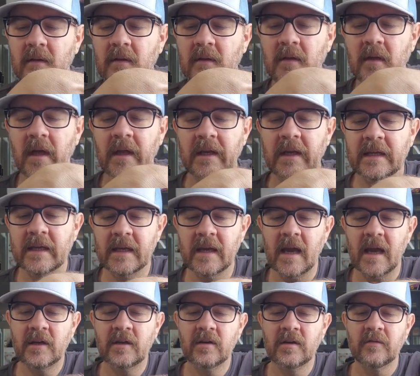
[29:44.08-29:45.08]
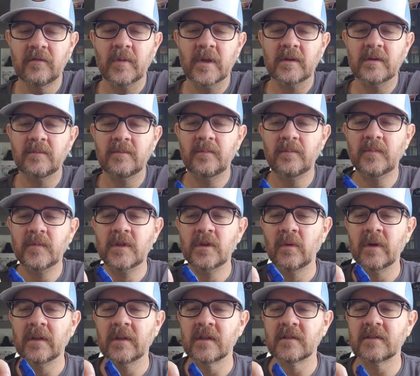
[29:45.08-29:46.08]
and again, I could have been
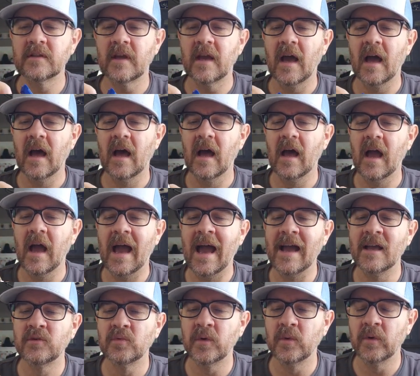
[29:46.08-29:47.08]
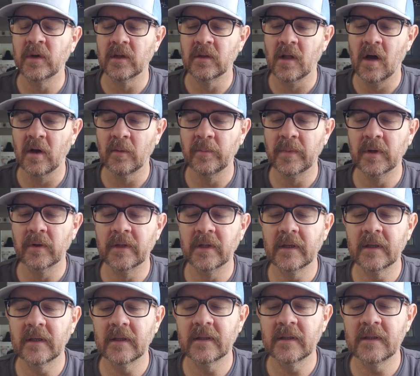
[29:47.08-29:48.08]
doing this as we went along
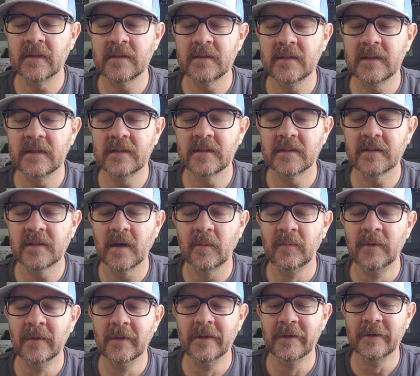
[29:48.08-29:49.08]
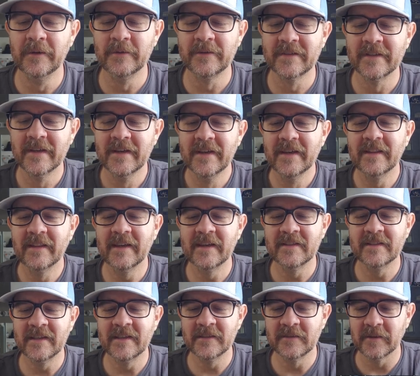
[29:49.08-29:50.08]
building. Did this knee just come loose?
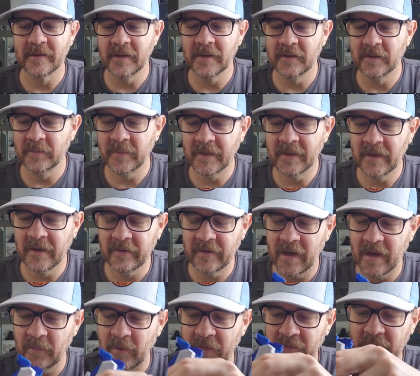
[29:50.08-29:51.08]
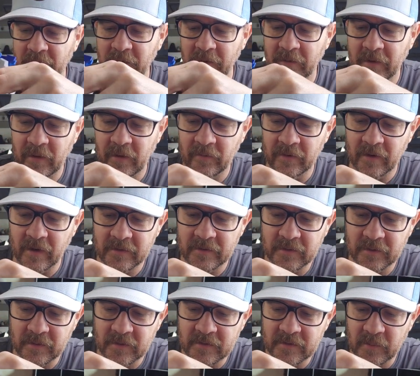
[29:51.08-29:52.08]
These knees are killing me. Okay, I'm gonna have to glue that one on
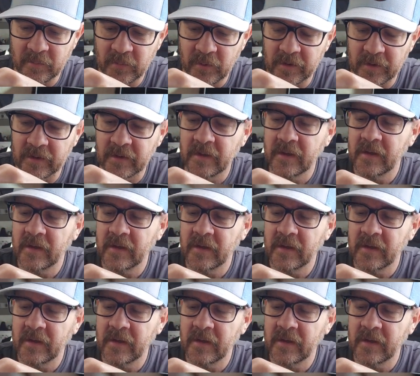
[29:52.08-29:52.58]
too at some point.